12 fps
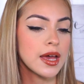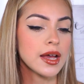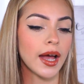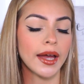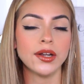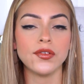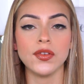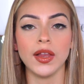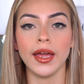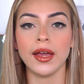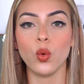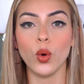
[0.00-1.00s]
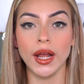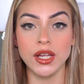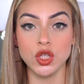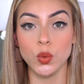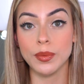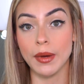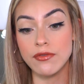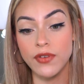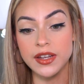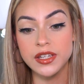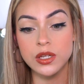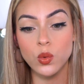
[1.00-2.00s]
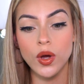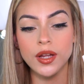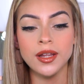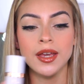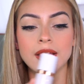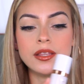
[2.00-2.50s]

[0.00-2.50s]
kind of like what I do with my Fenty one.